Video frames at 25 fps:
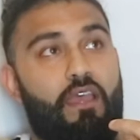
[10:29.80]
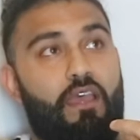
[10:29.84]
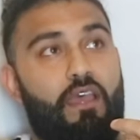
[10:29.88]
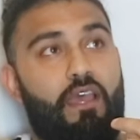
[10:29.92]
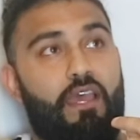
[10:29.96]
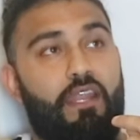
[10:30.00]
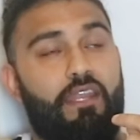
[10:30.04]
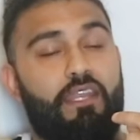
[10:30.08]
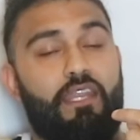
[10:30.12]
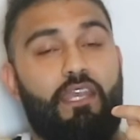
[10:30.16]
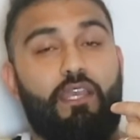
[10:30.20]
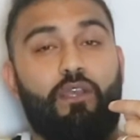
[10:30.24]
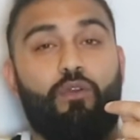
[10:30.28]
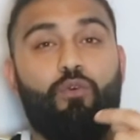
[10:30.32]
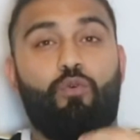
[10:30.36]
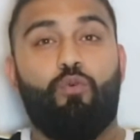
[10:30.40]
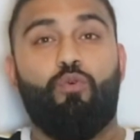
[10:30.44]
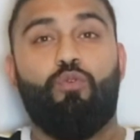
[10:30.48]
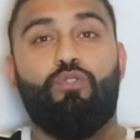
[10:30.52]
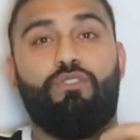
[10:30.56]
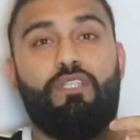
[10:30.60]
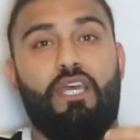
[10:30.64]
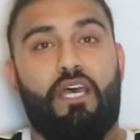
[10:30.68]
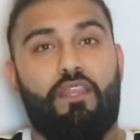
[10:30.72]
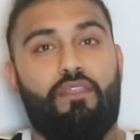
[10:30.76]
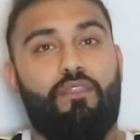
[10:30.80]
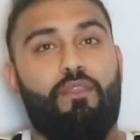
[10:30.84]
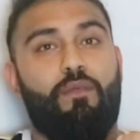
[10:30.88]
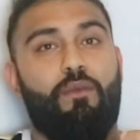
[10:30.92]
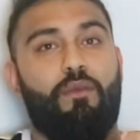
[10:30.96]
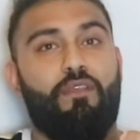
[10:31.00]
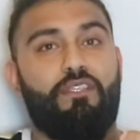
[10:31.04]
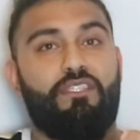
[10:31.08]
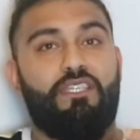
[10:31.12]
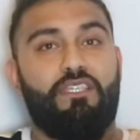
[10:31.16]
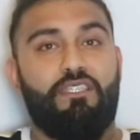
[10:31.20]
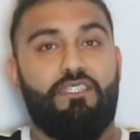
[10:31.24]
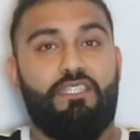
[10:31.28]
and it cools down
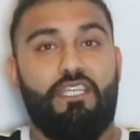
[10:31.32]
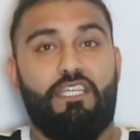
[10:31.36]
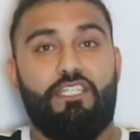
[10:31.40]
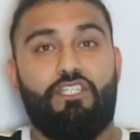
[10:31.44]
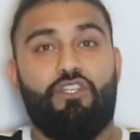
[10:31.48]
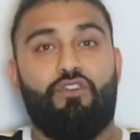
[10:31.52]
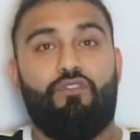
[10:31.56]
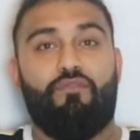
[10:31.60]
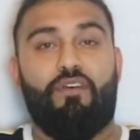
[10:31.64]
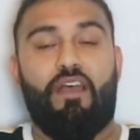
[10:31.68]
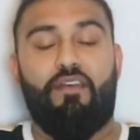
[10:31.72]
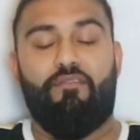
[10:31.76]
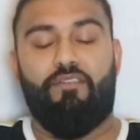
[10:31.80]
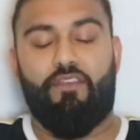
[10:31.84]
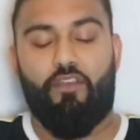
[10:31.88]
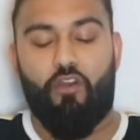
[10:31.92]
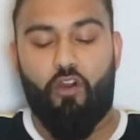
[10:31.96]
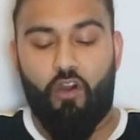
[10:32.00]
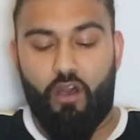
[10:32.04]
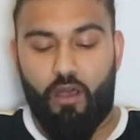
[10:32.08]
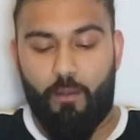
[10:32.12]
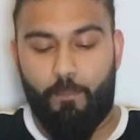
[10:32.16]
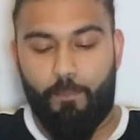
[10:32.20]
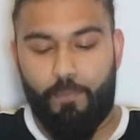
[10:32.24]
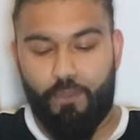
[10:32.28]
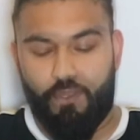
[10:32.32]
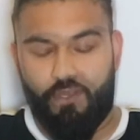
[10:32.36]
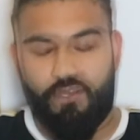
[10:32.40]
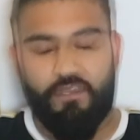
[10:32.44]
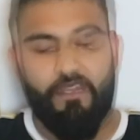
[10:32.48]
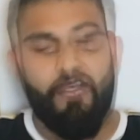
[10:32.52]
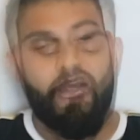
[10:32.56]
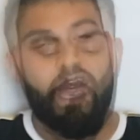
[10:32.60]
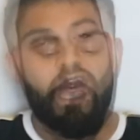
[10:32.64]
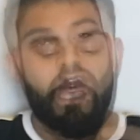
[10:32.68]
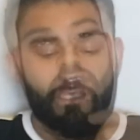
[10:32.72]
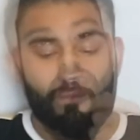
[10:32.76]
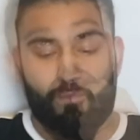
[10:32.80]
the sensation of having heartburn.
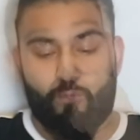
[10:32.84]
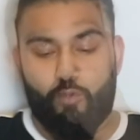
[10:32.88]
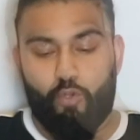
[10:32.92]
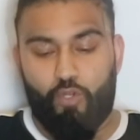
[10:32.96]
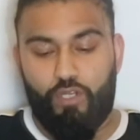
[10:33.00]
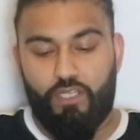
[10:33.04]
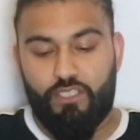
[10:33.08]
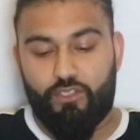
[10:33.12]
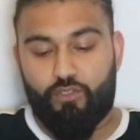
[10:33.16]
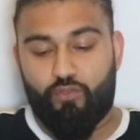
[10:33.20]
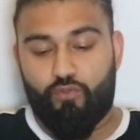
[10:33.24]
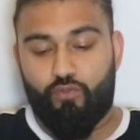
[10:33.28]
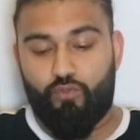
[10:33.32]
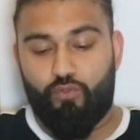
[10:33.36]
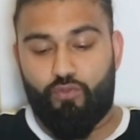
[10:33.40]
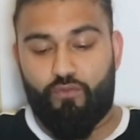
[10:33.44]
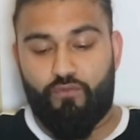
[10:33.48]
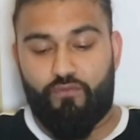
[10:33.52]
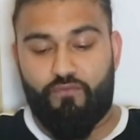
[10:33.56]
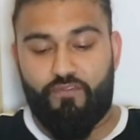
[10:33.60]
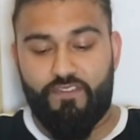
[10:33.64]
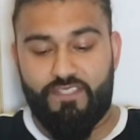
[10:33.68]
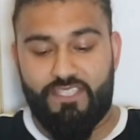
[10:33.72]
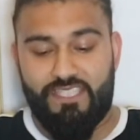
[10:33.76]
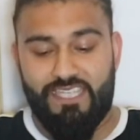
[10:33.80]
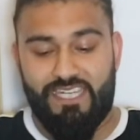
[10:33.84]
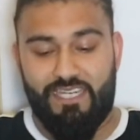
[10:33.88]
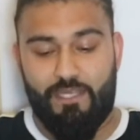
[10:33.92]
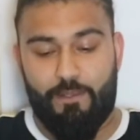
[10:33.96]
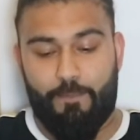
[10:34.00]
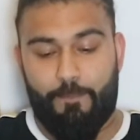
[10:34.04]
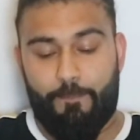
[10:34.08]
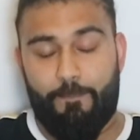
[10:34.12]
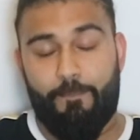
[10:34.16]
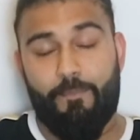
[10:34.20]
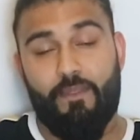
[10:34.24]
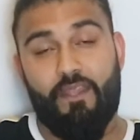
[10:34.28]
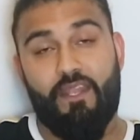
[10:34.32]
Isabgol is called
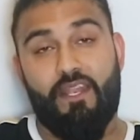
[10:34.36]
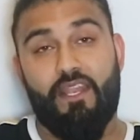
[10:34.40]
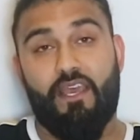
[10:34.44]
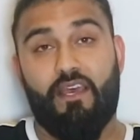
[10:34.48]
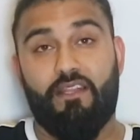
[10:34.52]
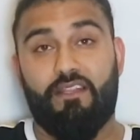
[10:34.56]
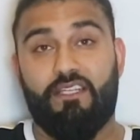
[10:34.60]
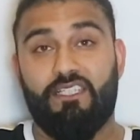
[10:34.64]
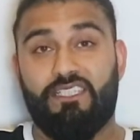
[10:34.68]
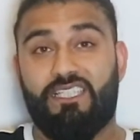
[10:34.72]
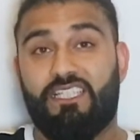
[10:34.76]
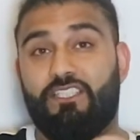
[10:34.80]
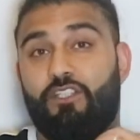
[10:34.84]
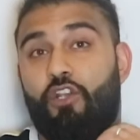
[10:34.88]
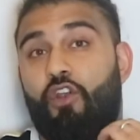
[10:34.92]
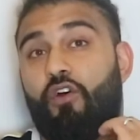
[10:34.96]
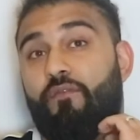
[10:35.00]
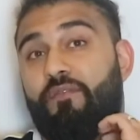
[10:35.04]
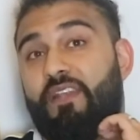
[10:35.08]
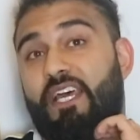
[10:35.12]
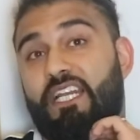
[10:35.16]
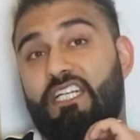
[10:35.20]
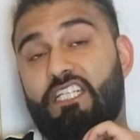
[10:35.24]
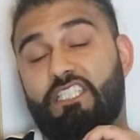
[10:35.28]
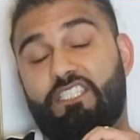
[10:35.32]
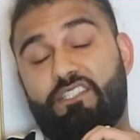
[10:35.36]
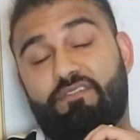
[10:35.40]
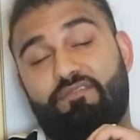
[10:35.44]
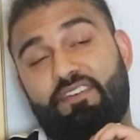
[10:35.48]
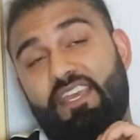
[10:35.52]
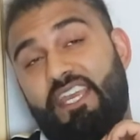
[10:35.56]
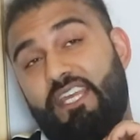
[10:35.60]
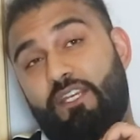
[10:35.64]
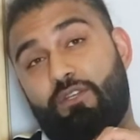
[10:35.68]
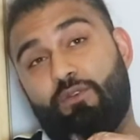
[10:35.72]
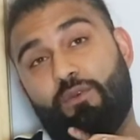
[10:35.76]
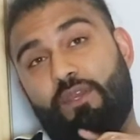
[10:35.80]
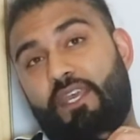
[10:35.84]
Physillium. Now this has a lot of digestive
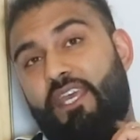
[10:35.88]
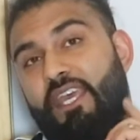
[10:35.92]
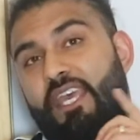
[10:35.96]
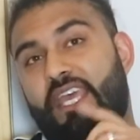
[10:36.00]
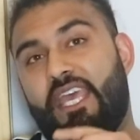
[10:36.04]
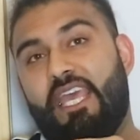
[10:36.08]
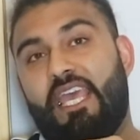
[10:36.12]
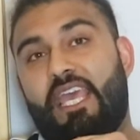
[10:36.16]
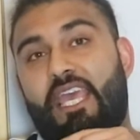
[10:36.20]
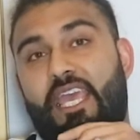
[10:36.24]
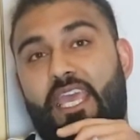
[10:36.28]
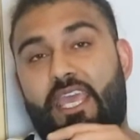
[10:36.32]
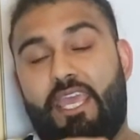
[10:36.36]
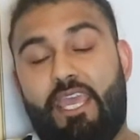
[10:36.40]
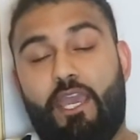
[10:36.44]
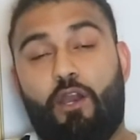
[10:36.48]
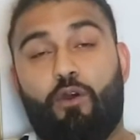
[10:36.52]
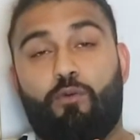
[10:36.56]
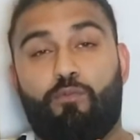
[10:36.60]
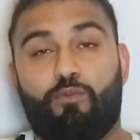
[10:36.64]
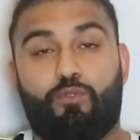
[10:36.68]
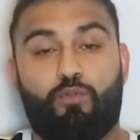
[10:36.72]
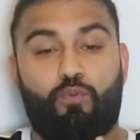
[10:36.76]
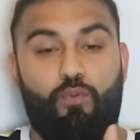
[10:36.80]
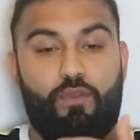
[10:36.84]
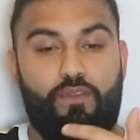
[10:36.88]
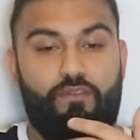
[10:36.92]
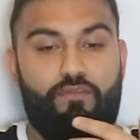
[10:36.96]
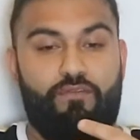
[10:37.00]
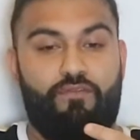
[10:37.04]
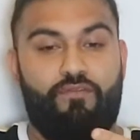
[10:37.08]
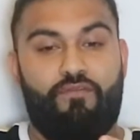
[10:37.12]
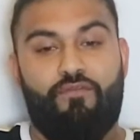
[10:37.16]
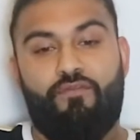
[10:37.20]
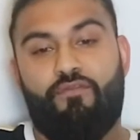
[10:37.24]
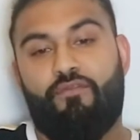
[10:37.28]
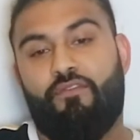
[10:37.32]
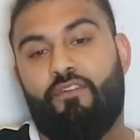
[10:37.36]
aid to it. It helps
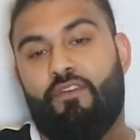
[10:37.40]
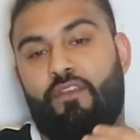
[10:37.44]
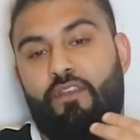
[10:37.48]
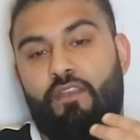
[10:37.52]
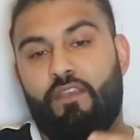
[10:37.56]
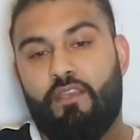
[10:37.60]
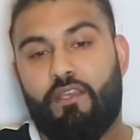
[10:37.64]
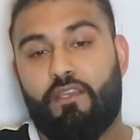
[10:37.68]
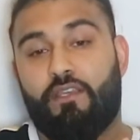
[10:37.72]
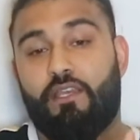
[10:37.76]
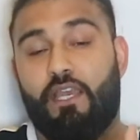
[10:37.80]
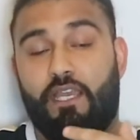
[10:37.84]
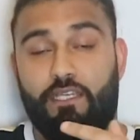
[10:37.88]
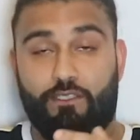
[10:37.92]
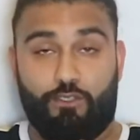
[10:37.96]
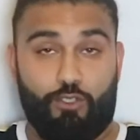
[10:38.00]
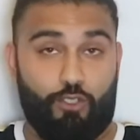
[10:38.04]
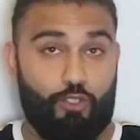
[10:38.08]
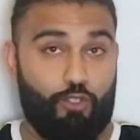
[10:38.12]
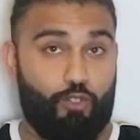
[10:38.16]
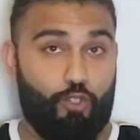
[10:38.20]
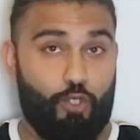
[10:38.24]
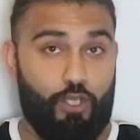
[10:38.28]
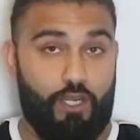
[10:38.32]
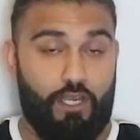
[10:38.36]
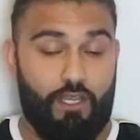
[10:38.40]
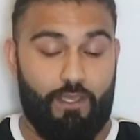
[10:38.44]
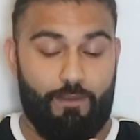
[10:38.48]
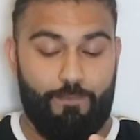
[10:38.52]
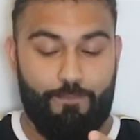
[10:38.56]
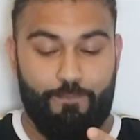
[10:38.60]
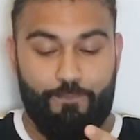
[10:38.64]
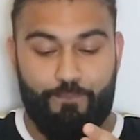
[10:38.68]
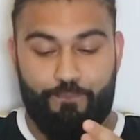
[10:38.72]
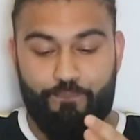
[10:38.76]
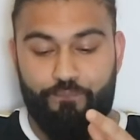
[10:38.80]
with going to the toilet